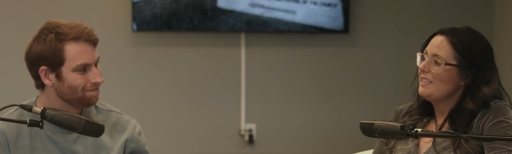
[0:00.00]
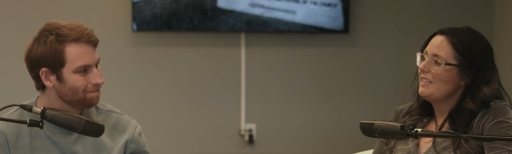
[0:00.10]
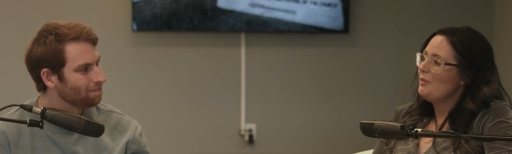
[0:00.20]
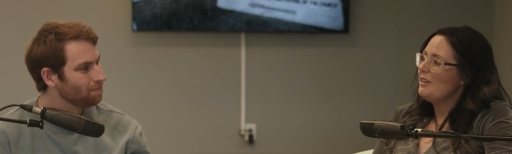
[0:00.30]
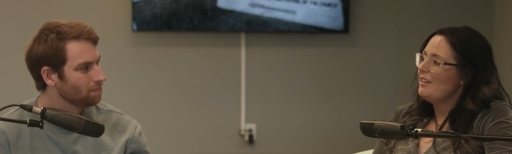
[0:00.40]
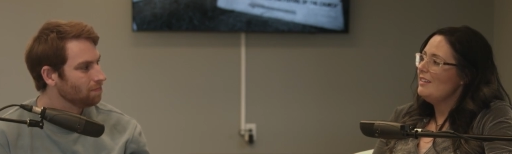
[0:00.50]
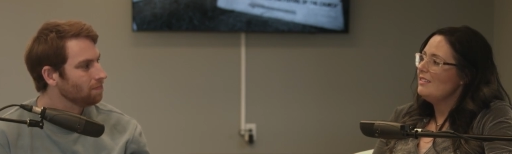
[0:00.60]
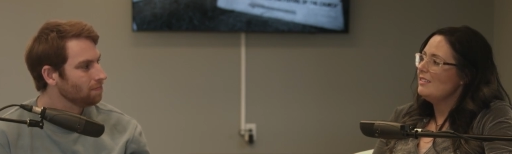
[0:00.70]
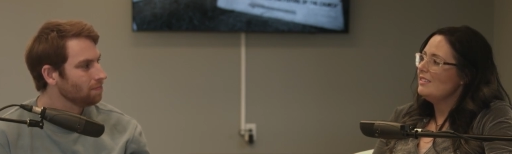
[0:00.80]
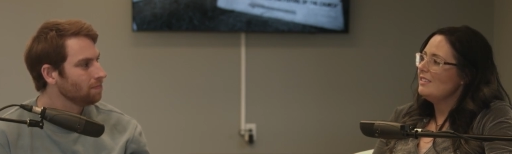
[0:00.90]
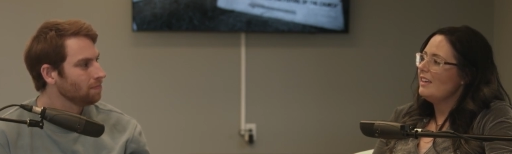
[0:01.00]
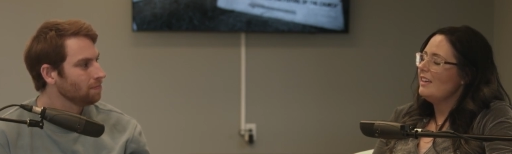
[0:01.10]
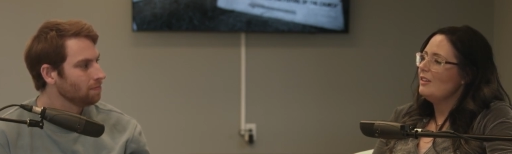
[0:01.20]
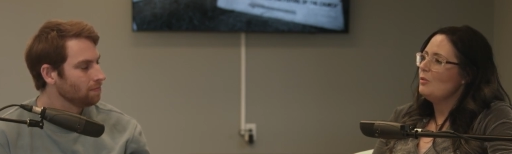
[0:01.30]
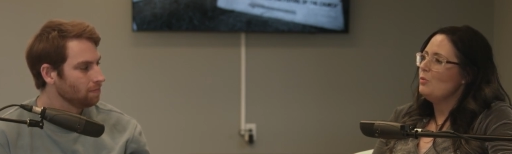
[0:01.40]
Speaker 1: that's how he is
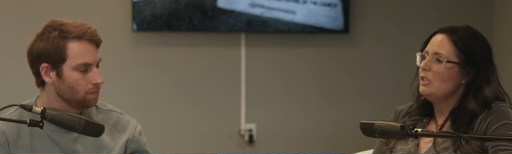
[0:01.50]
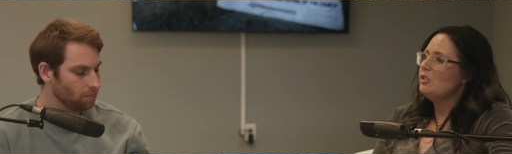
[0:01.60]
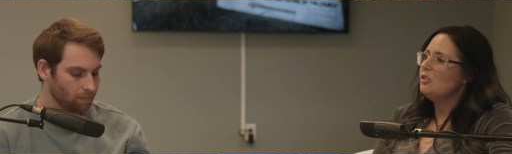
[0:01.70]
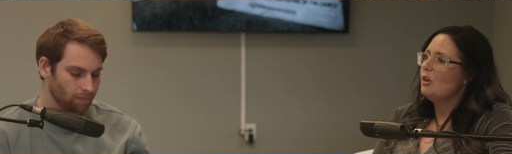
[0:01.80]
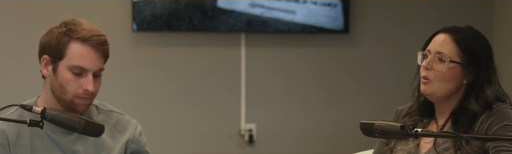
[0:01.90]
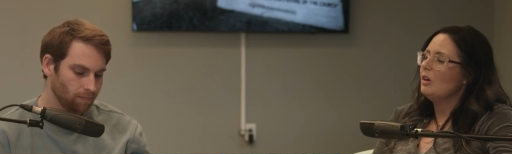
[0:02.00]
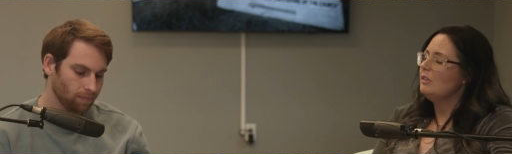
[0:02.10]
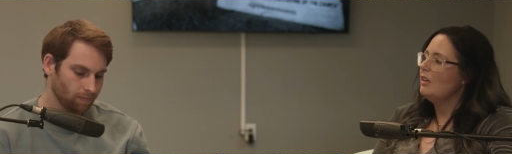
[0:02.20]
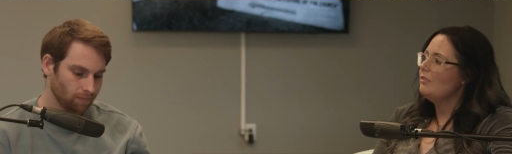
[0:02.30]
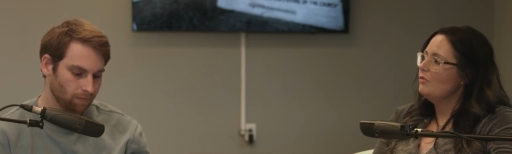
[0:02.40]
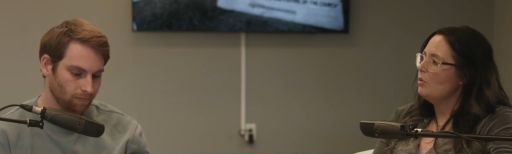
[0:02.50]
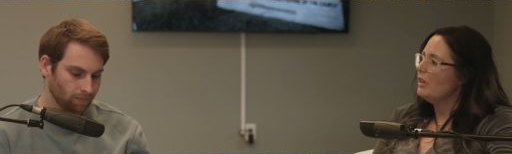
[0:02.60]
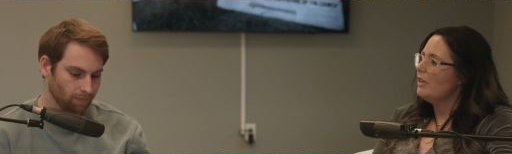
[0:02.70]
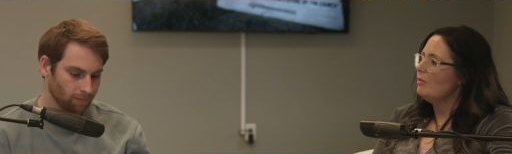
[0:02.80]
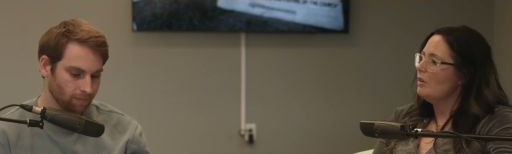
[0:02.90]
and we show our love for
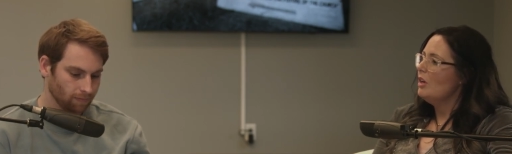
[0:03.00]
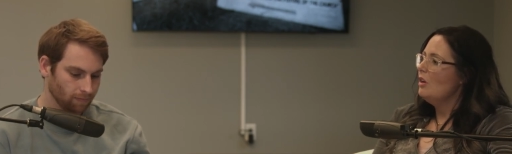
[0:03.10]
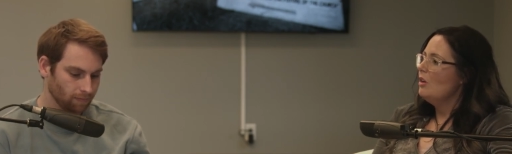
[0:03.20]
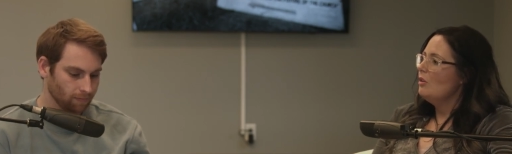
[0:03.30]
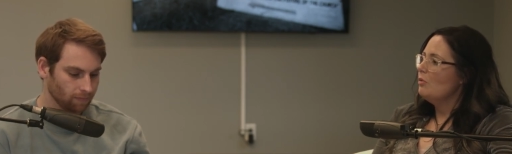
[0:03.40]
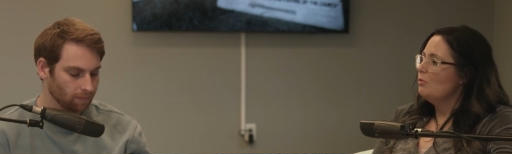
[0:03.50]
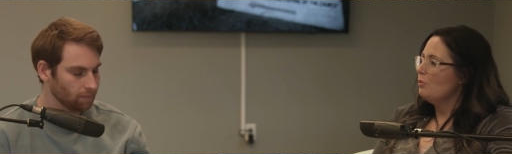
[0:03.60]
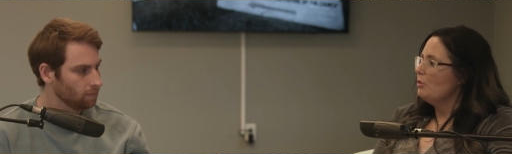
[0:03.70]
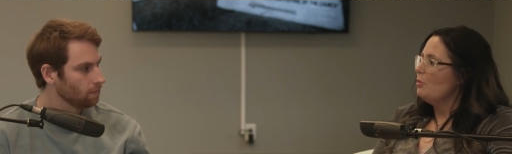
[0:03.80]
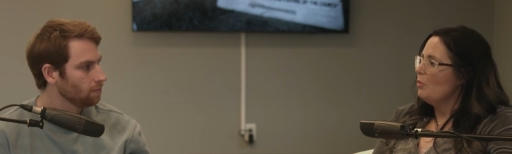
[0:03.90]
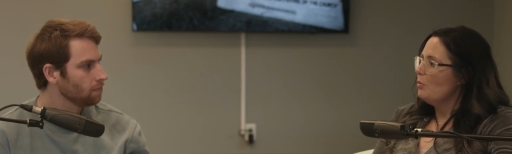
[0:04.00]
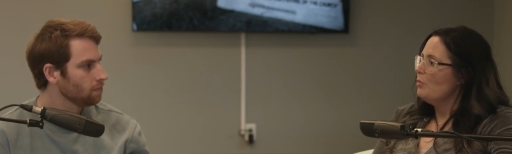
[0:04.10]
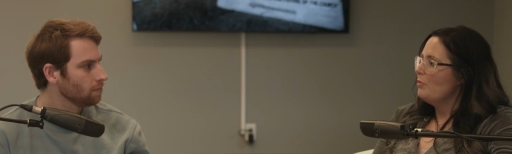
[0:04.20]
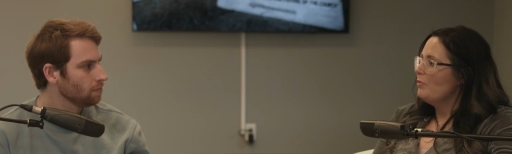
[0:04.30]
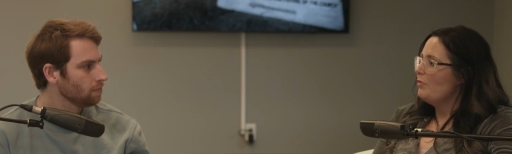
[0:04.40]
him through
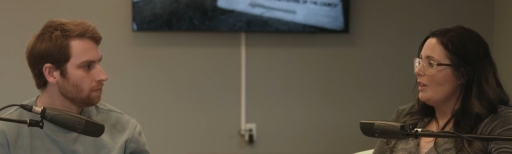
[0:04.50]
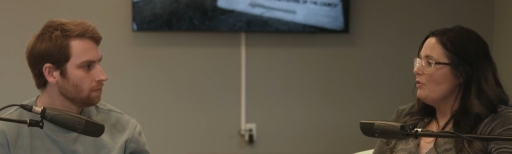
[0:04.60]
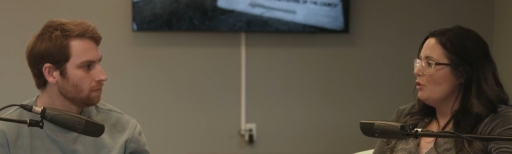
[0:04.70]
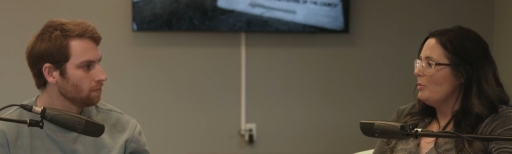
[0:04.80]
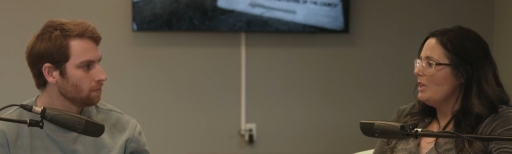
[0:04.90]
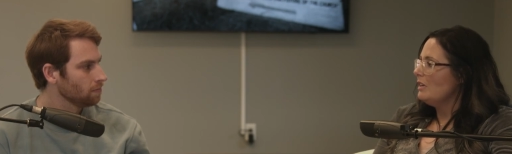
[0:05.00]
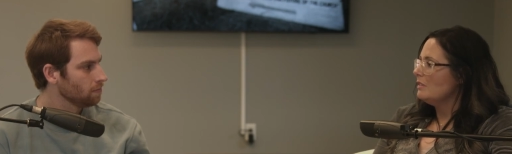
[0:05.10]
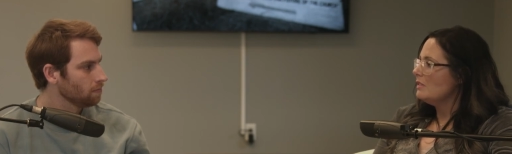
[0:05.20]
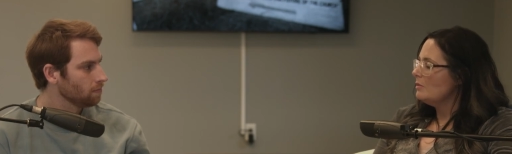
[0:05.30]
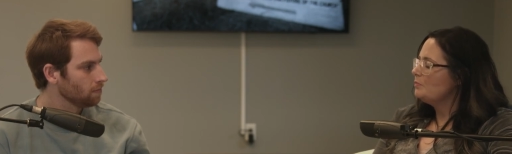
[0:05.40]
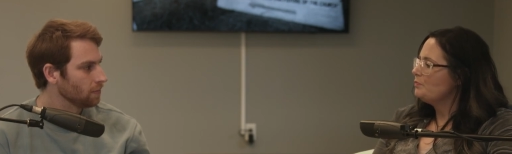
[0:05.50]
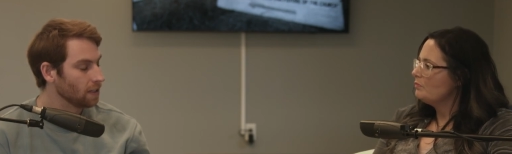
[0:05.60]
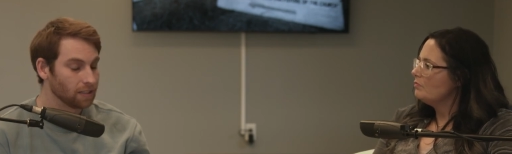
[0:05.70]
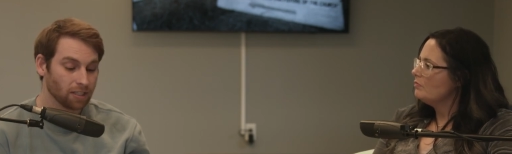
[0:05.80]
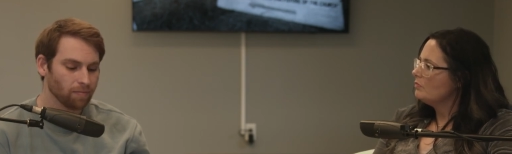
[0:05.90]
faithful obedience
Speaker 2: yeah,
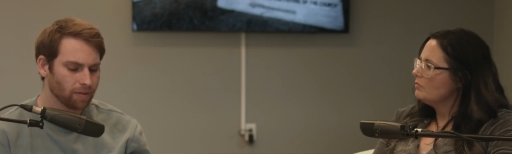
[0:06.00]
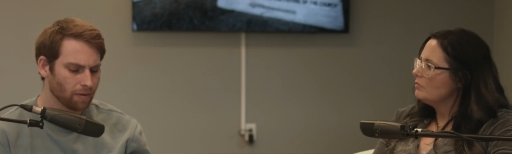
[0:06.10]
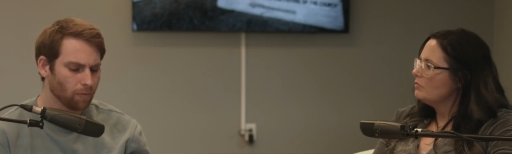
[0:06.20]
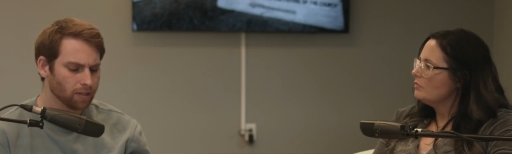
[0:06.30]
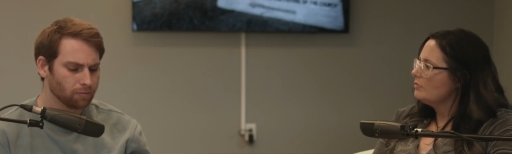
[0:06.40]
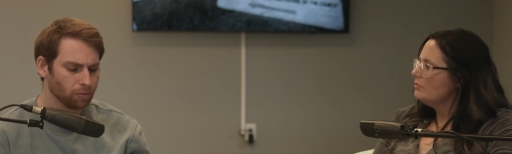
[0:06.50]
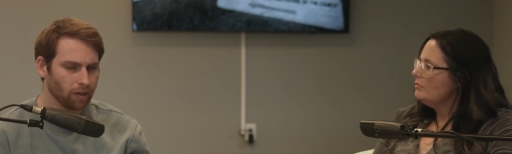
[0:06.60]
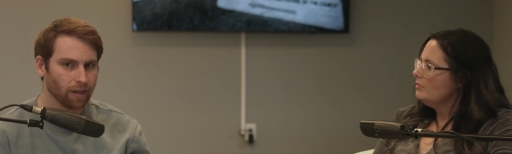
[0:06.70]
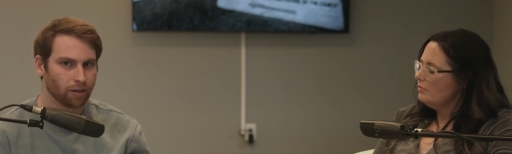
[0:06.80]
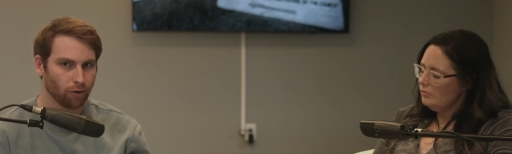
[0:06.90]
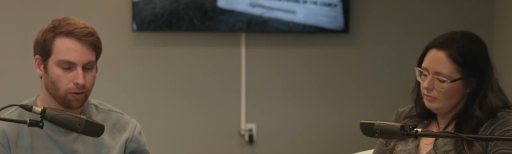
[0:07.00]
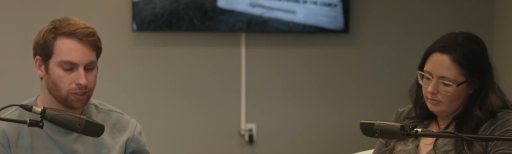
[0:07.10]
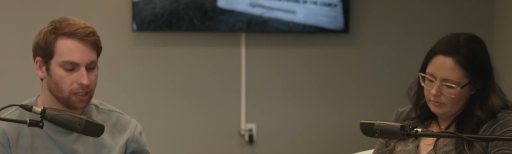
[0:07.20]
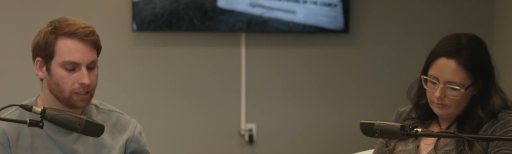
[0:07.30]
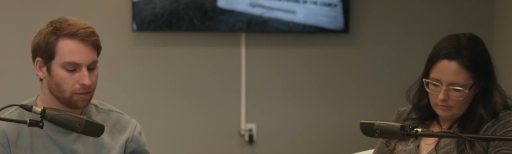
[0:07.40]
and something that was really
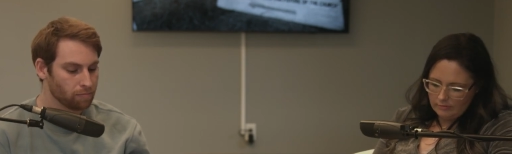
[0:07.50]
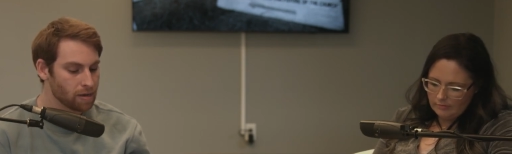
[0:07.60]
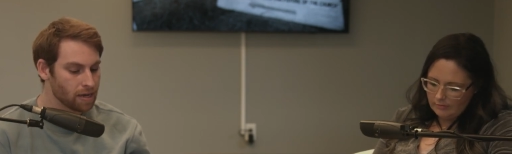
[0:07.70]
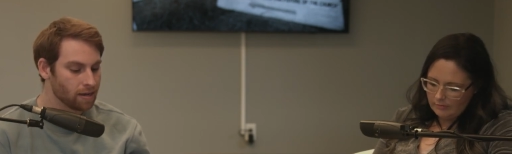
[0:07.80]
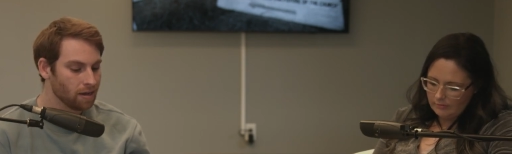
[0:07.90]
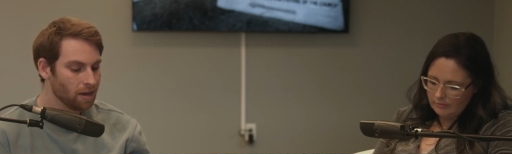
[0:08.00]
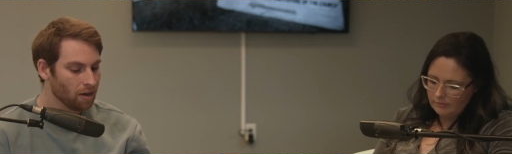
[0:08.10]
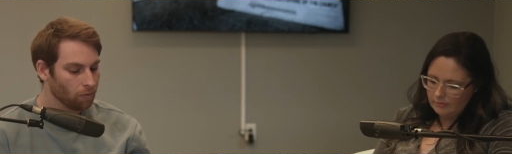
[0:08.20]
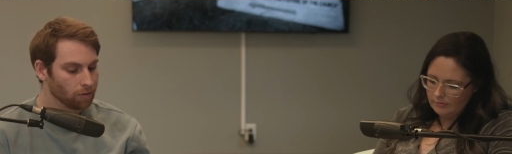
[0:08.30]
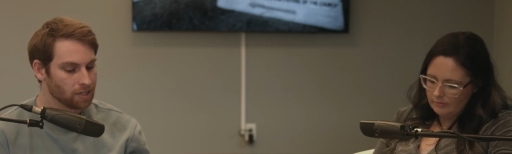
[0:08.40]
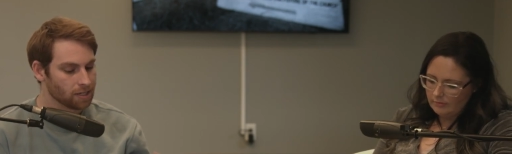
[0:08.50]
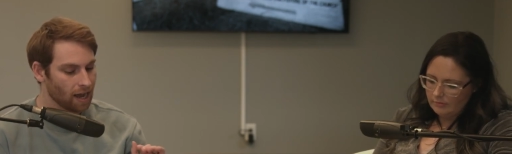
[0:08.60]
encouraging to me was this